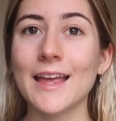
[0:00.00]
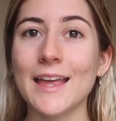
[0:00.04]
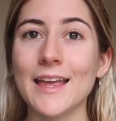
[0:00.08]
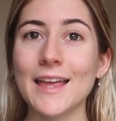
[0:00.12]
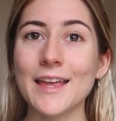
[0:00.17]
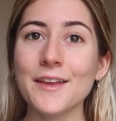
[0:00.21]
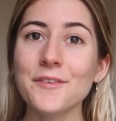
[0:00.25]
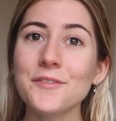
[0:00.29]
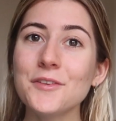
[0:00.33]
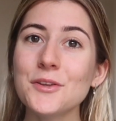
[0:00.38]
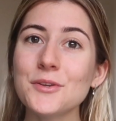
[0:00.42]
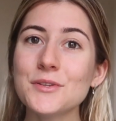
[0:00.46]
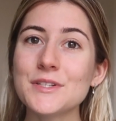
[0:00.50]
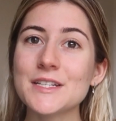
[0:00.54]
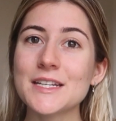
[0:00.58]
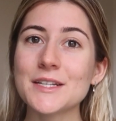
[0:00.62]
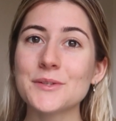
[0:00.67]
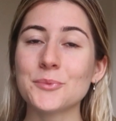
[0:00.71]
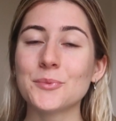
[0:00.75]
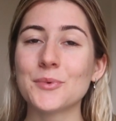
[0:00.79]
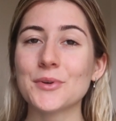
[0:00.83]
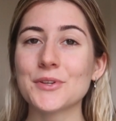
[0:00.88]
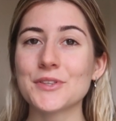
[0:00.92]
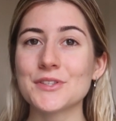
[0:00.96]
If you
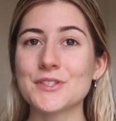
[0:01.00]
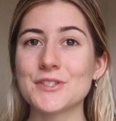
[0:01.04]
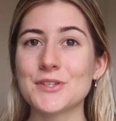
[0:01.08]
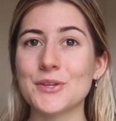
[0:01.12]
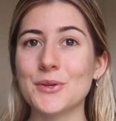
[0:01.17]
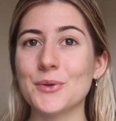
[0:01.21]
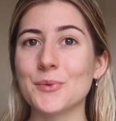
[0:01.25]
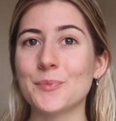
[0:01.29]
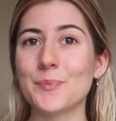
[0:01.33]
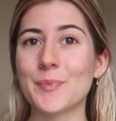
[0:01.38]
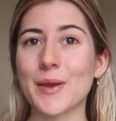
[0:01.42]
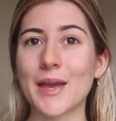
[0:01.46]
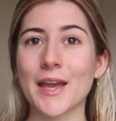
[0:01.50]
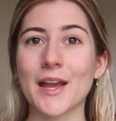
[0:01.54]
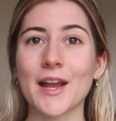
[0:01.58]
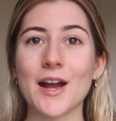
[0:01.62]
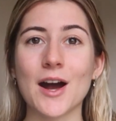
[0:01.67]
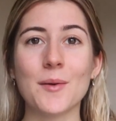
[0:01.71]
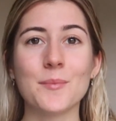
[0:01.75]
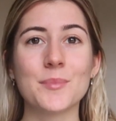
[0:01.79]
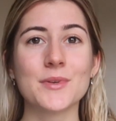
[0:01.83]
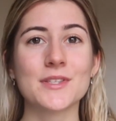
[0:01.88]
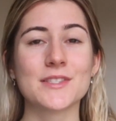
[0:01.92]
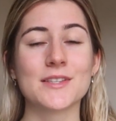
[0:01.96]
did want to pick
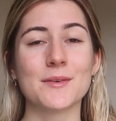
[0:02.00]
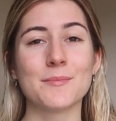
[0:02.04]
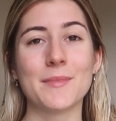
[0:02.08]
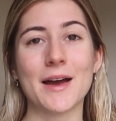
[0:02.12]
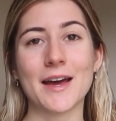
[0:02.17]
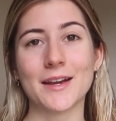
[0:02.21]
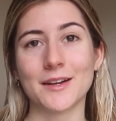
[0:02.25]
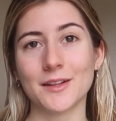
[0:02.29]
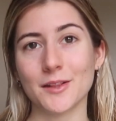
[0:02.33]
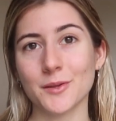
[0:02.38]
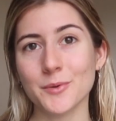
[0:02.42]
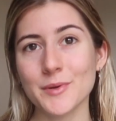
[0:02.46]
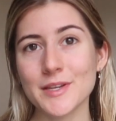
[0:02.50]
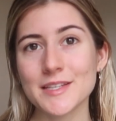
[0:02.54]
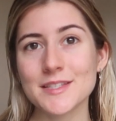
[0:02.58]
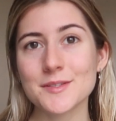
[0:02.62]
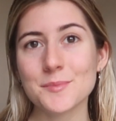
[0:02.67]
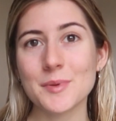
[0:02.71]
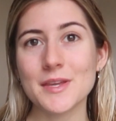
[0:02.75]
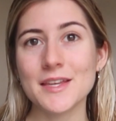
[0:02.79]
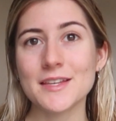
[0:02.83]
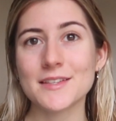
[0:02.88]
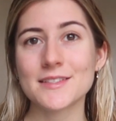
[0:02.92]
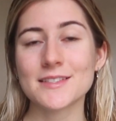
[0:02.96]
up some Anna Louisa
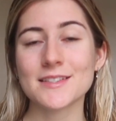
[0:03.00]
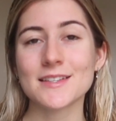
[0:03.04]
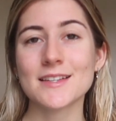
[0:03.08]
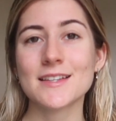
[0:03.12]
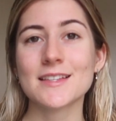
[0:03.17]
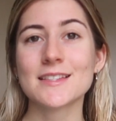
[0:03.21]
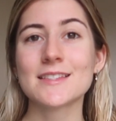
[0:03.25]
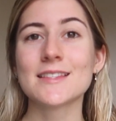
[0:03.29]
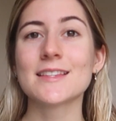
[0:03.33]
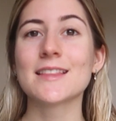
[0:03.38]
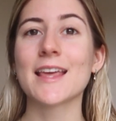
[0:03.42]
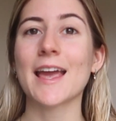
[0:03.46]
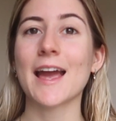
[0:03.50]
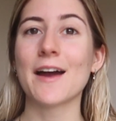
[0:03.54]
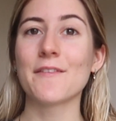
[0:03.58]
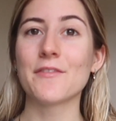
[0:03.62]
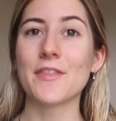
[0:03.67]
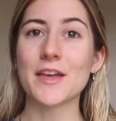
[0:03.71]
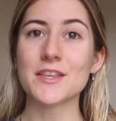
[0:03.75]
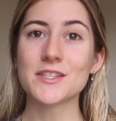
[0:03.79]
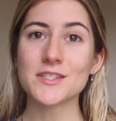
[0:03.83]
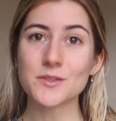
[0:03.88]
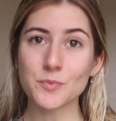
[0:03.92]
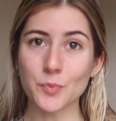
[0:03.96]
pieces, they have
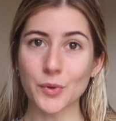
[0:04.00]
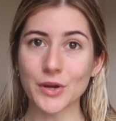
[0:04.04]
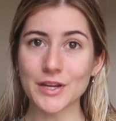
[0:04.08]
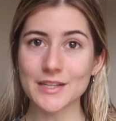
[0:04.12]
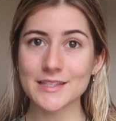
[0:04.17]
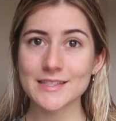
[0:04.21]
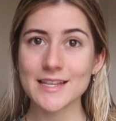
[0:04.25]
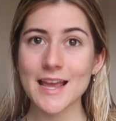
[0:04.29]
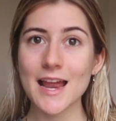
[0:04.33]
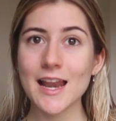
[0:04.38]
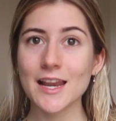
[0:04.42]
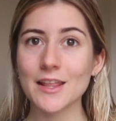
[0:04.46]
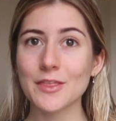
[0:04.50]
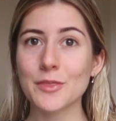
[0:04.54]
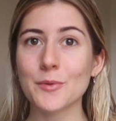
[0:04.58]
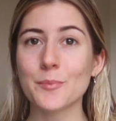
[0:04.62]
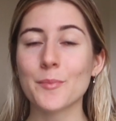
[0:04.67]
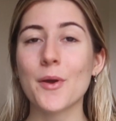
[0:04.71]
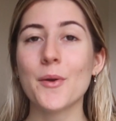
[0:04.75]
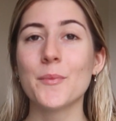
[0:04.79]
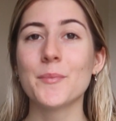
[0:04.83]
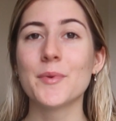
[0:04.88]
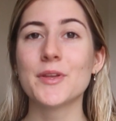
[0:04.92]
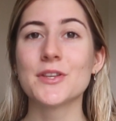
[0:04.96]
their spring sale at the
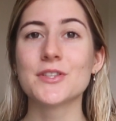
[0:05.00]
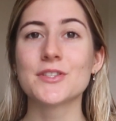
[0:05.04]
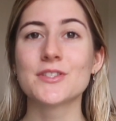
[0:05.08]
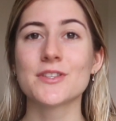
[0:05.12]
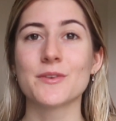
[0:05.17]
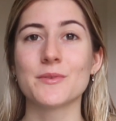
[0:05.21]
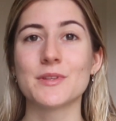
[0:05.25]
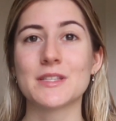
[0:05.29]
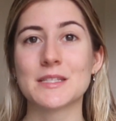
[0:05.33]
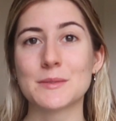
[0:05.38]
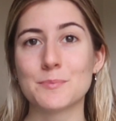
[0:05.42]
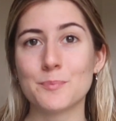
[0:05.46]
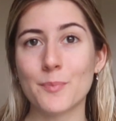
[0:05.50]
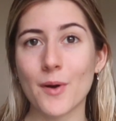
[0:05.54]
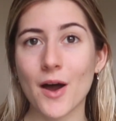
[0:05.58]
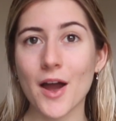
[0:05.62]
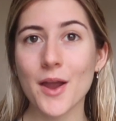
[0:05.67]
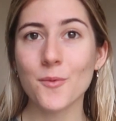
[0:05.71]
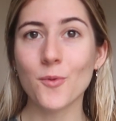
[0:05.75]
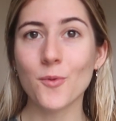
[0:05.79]
moment, so it's buy